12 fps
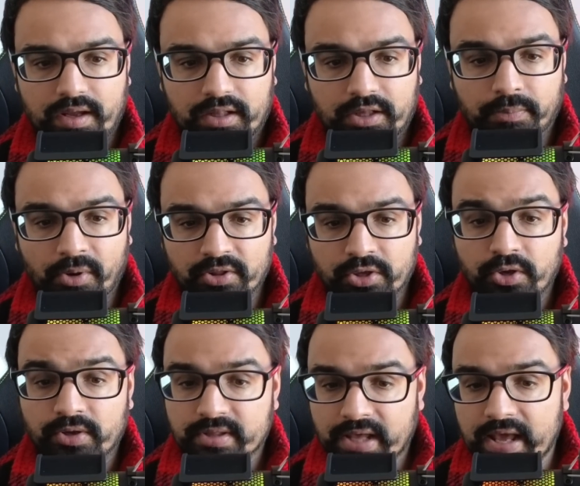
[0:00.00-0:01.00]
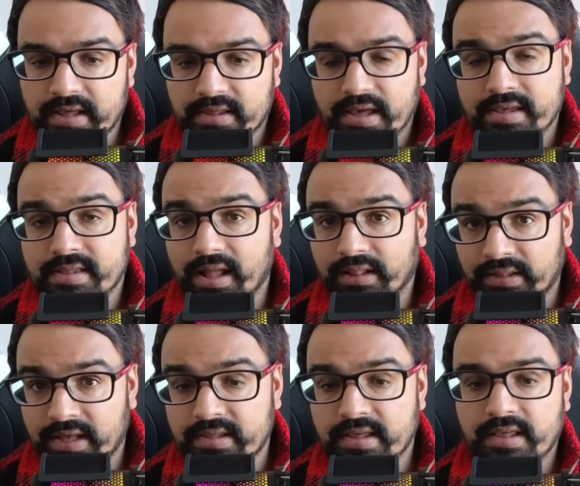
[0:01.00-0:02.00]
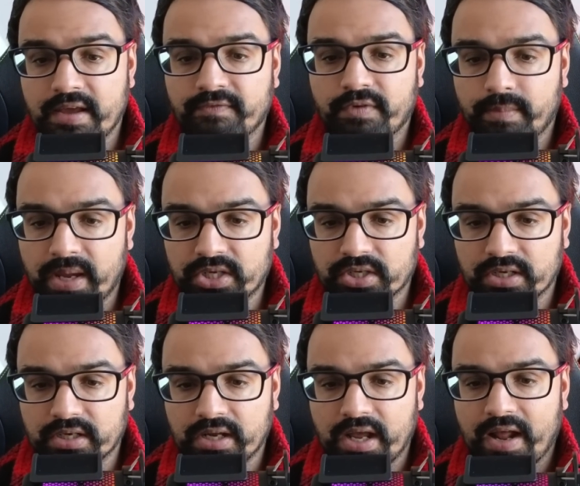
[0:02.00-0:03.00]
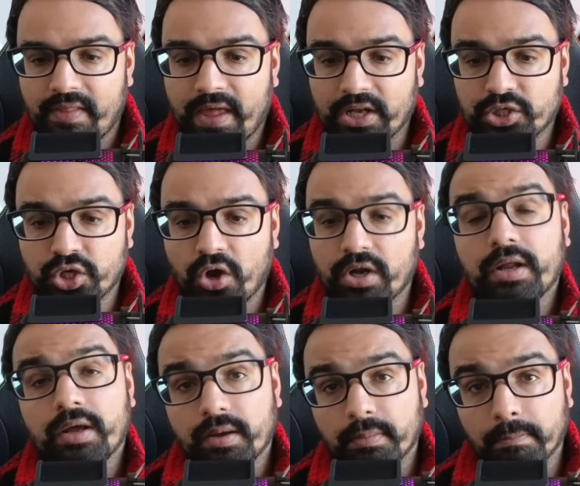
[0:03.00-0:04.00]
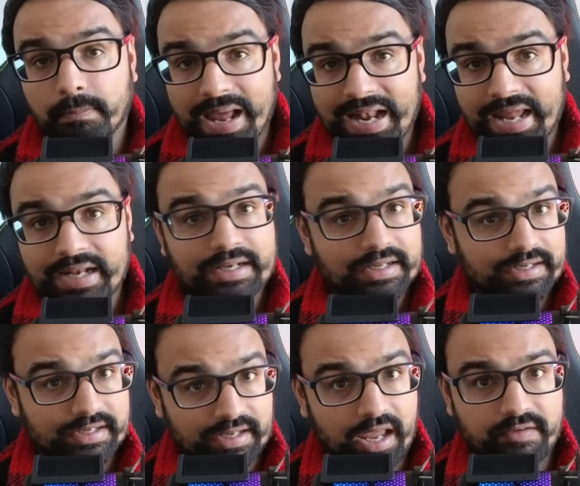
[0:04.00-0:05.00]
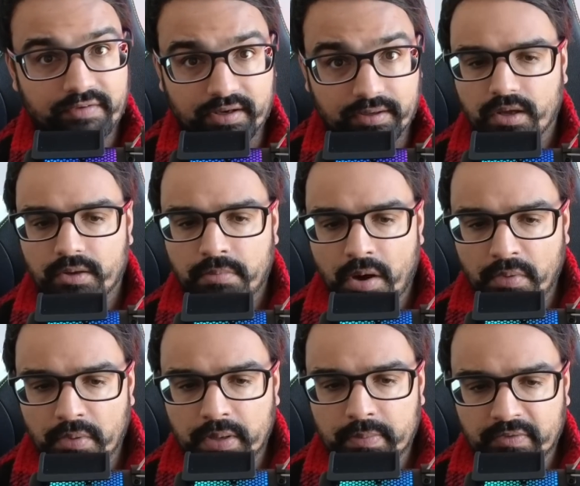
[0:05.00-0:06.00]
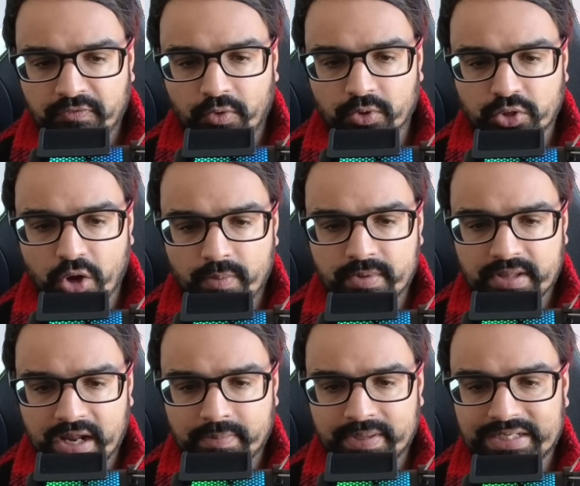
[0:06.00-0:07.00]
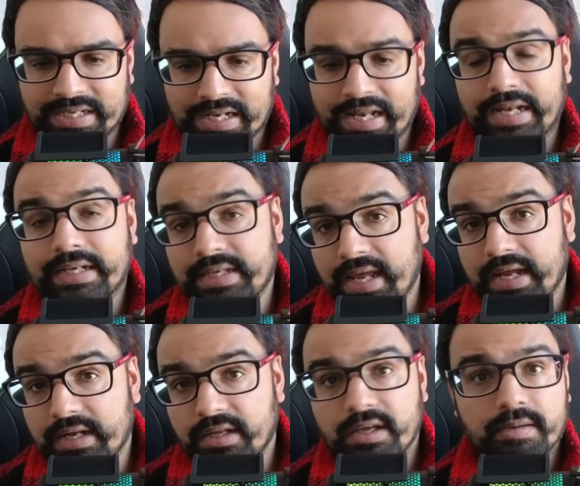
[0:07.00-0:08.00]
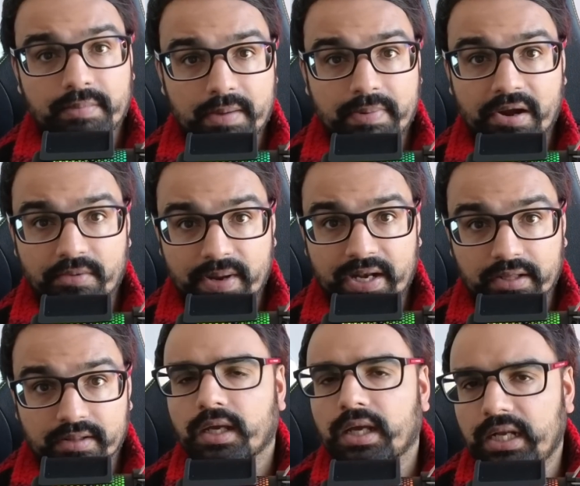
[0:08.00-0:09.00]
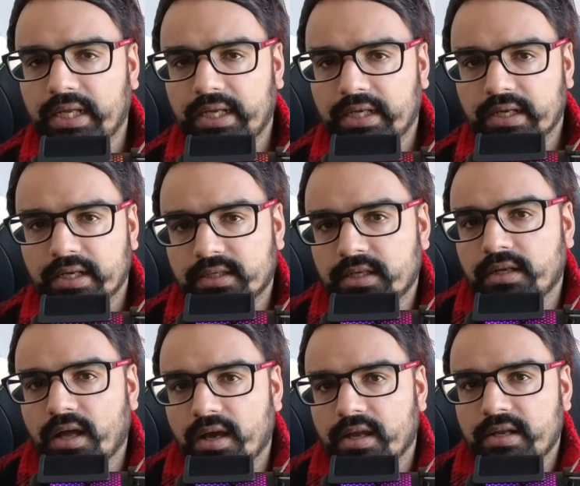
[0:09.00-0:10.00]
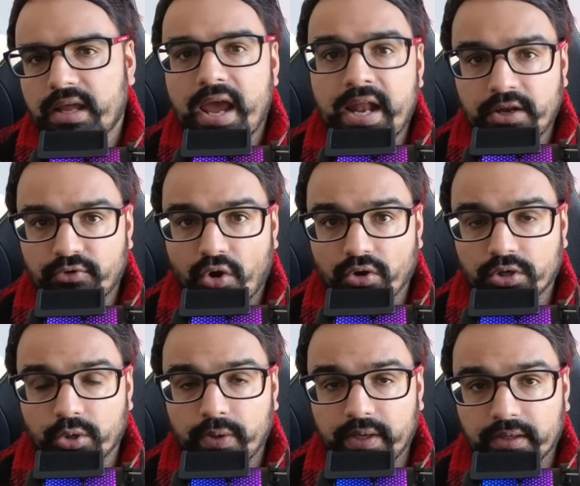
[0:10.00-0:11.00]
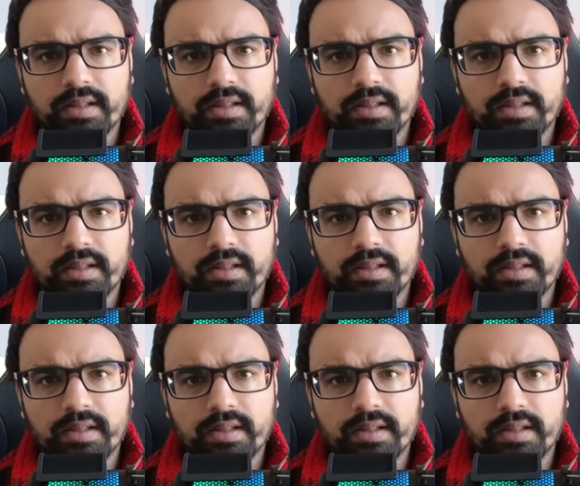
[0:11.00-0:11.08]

The prosecutor's case is that this is information that John Bellend gave her, probably before Thomas had been declared dead by paramedics. Colleen denied any wrongdoing."